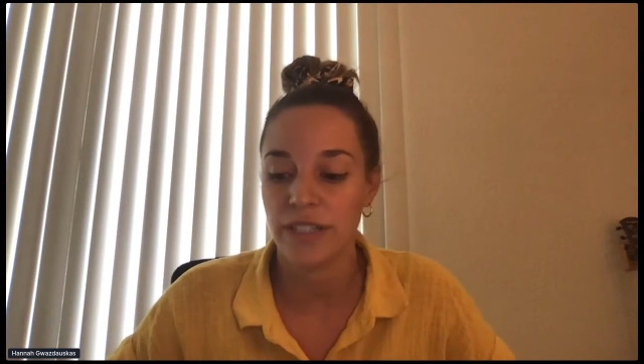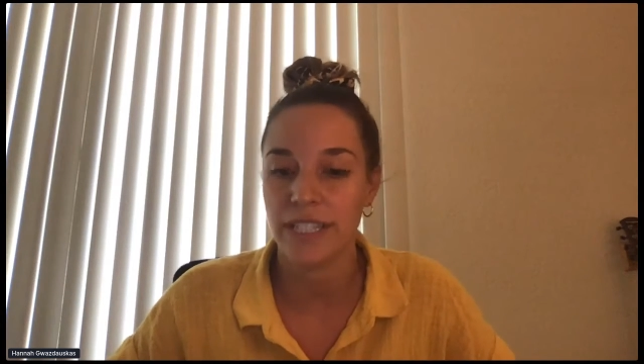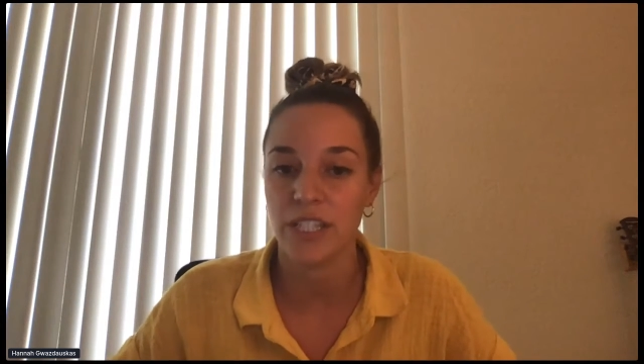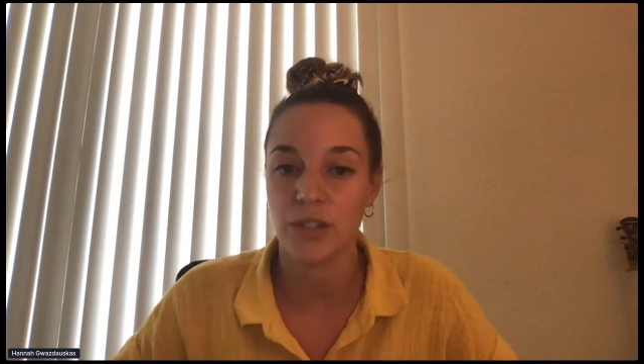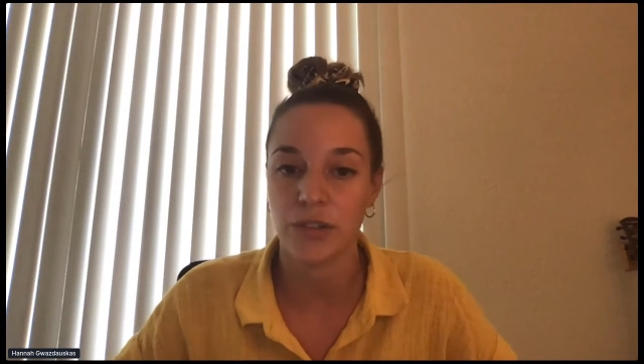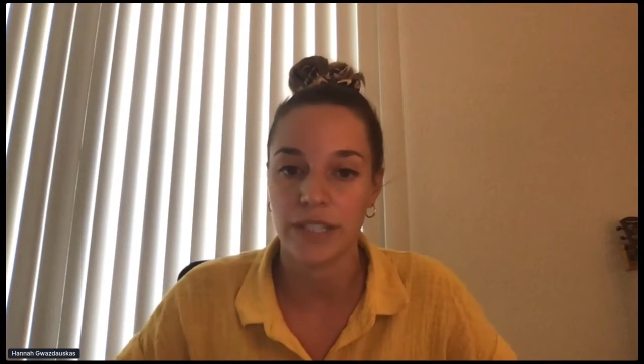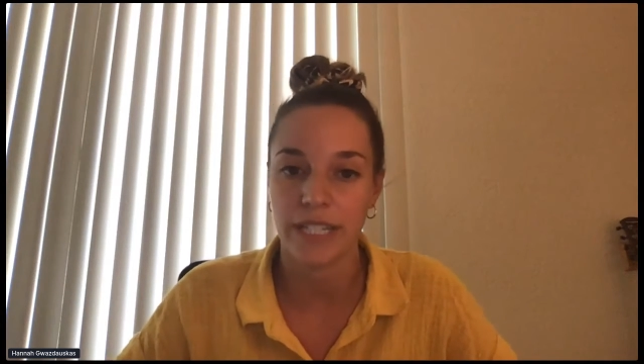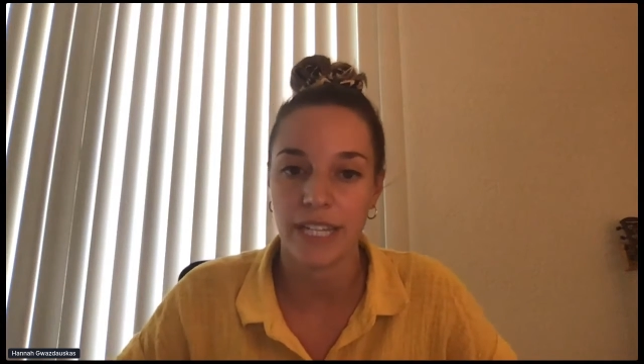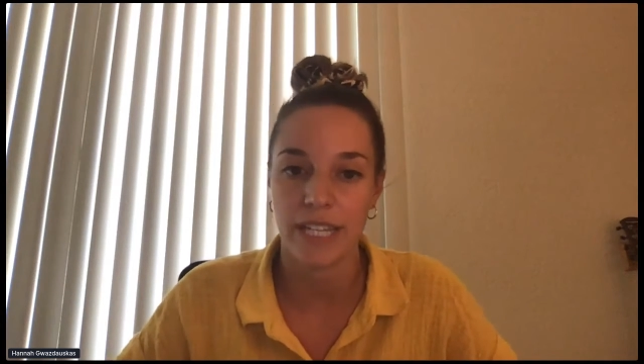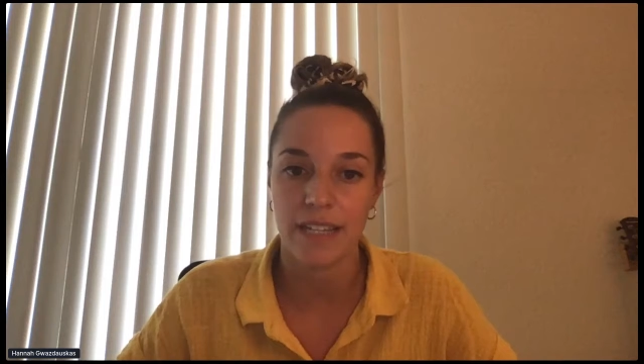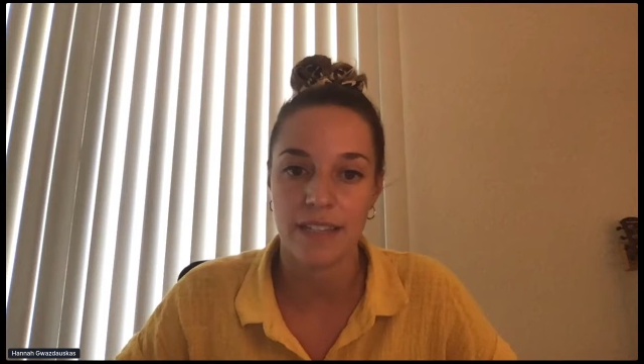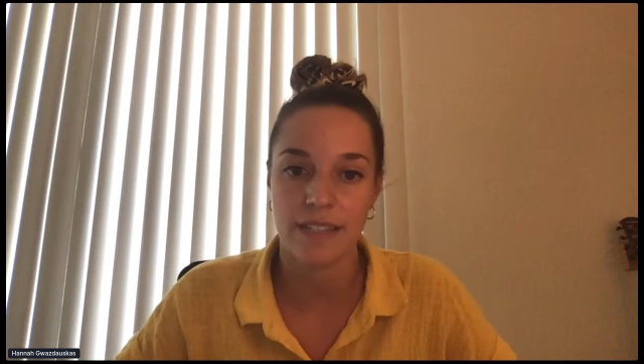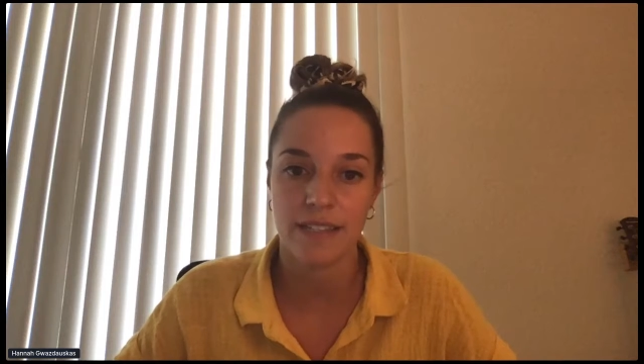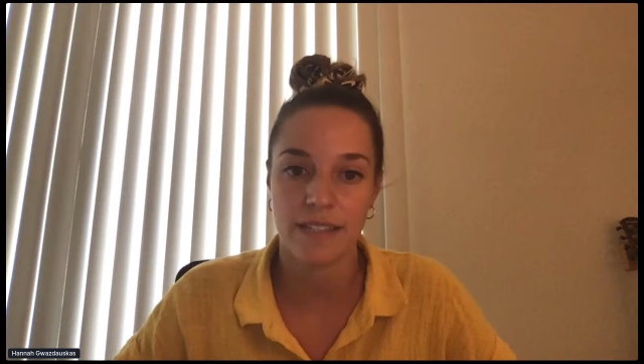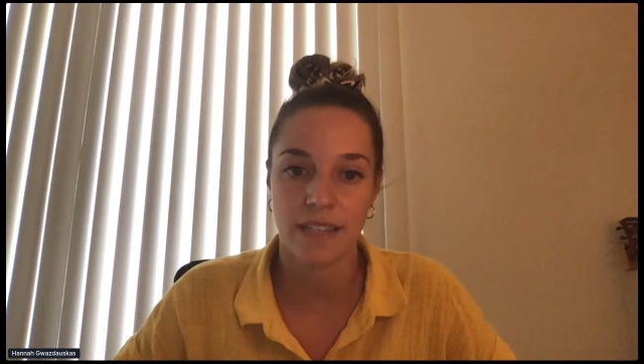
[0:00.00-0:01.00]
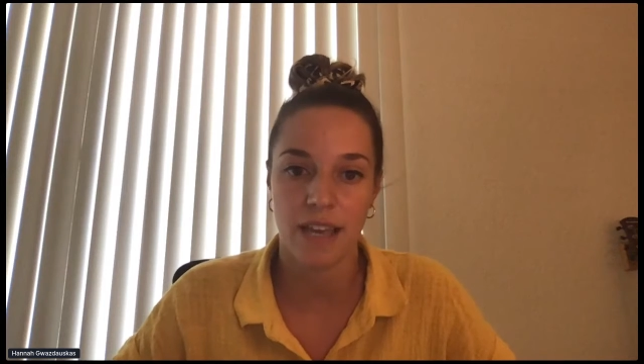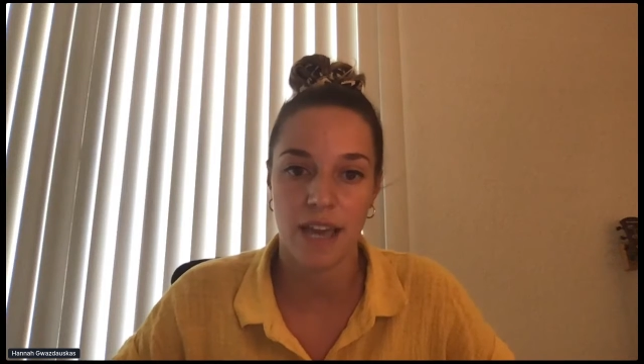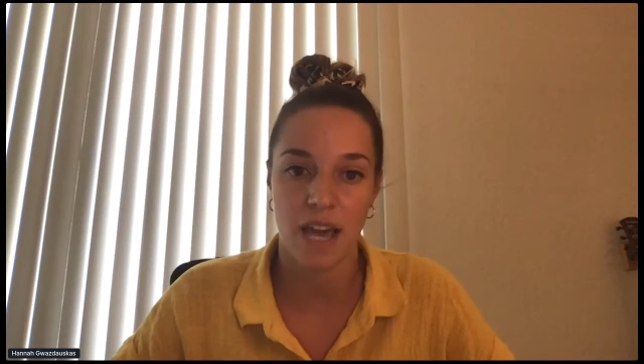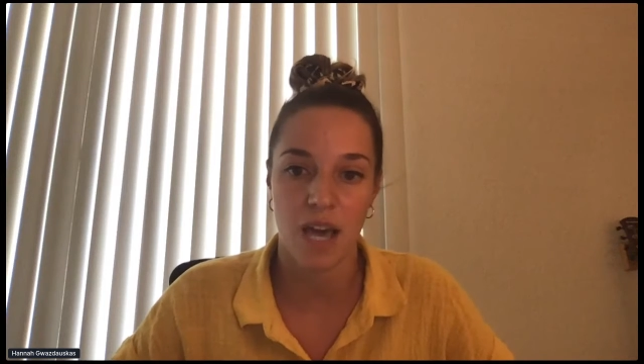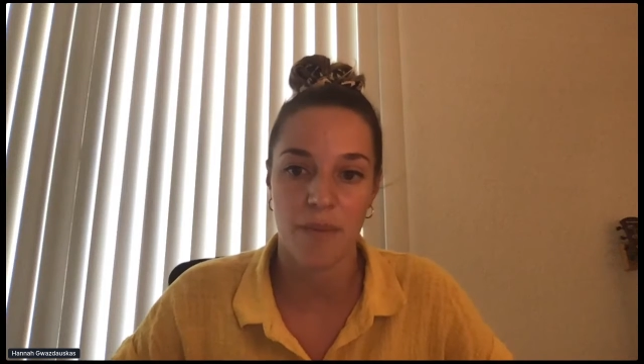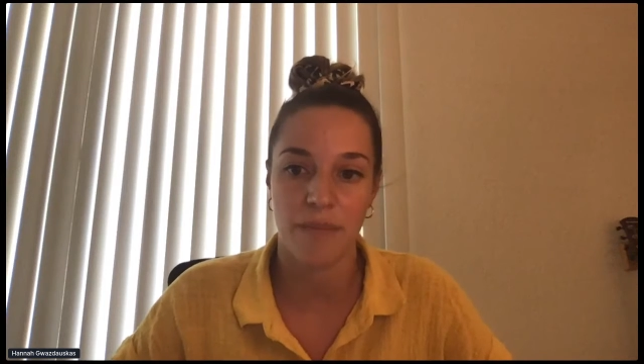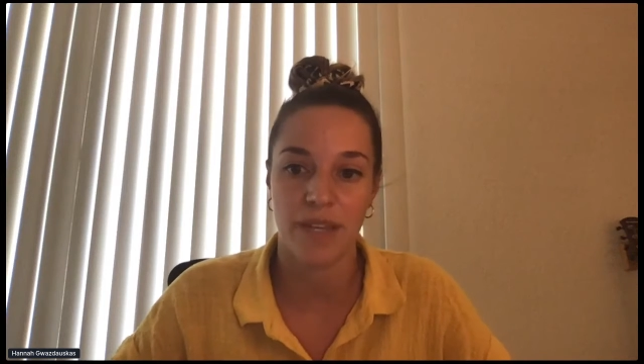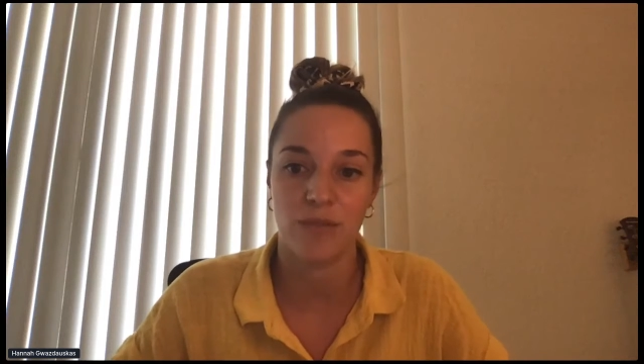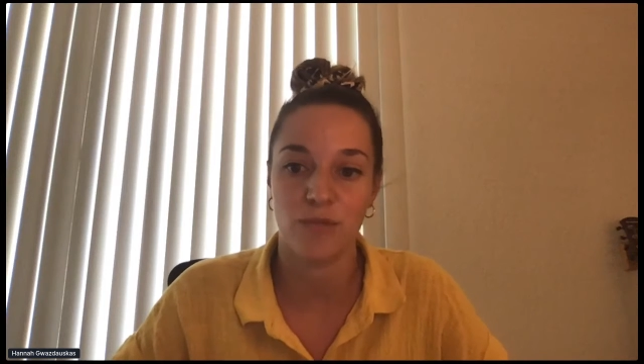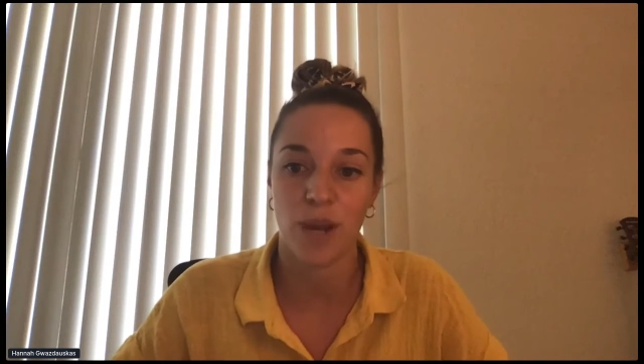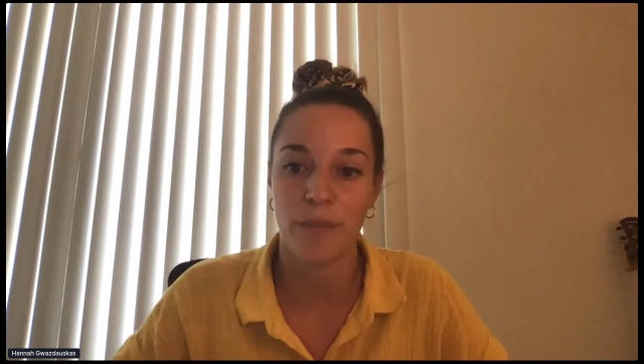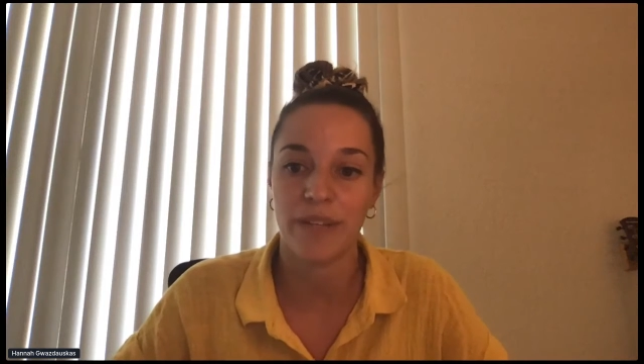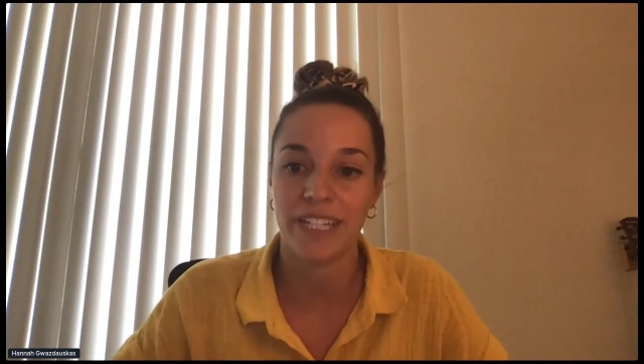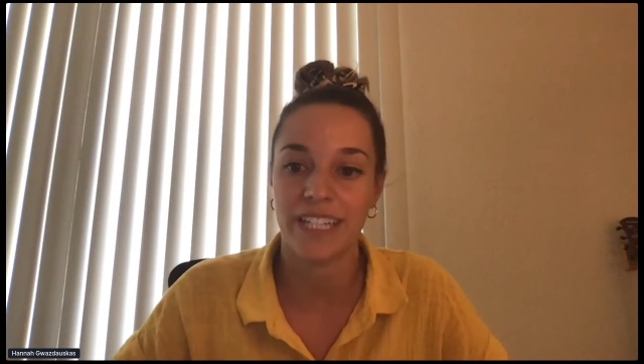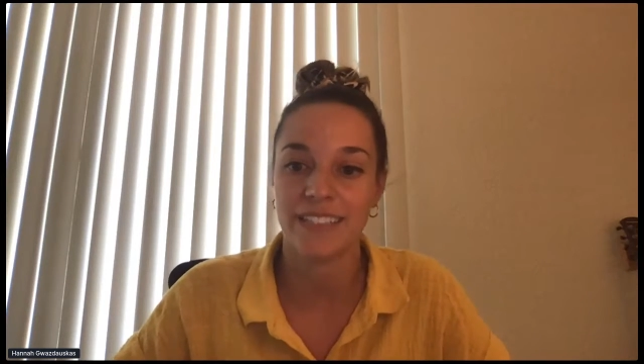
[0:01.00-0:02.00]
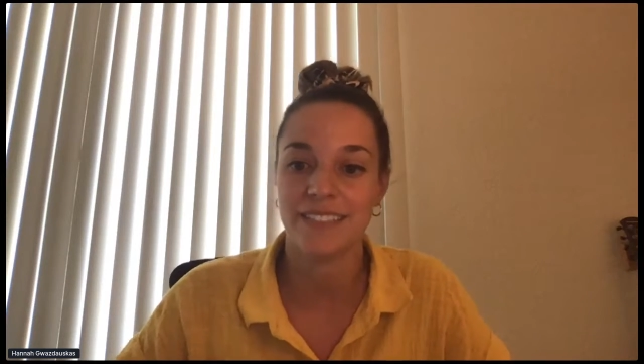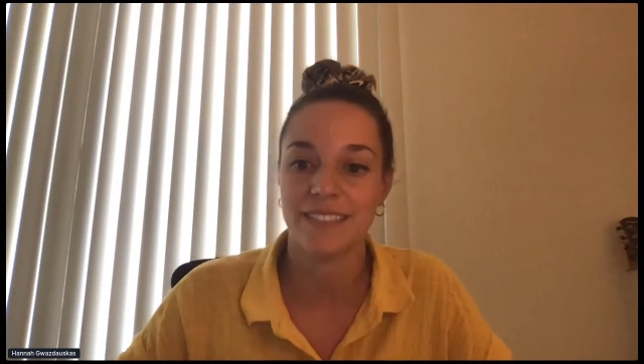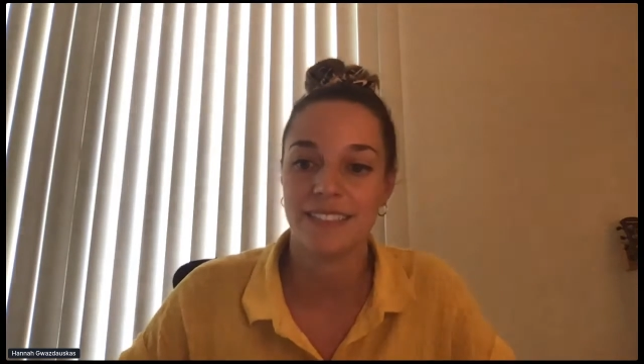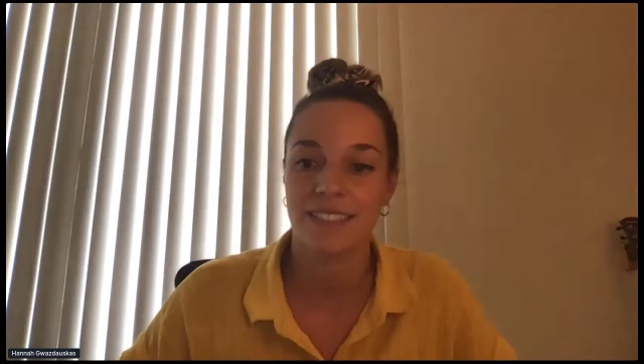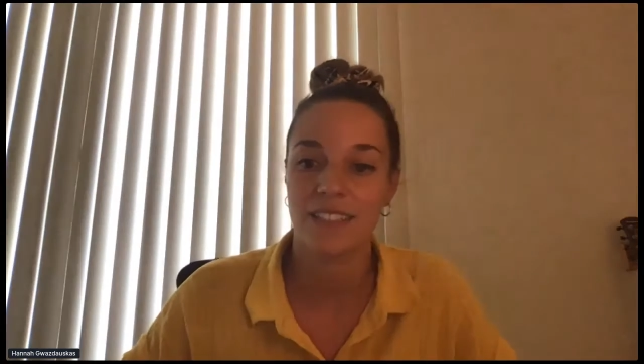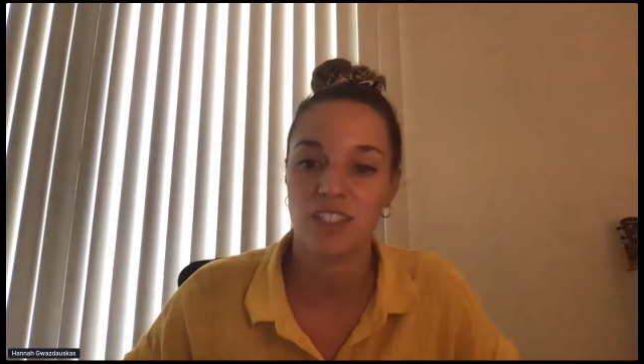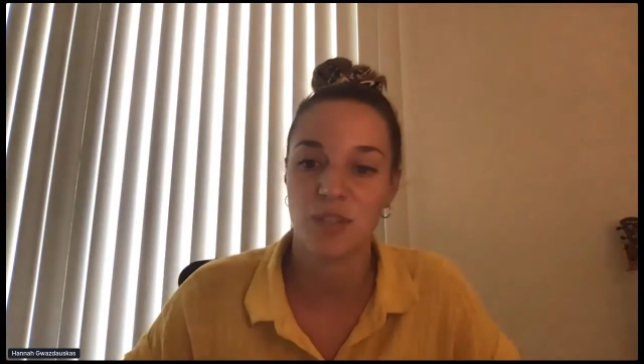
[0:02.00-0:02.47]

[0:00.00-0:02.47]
ingredients and remedies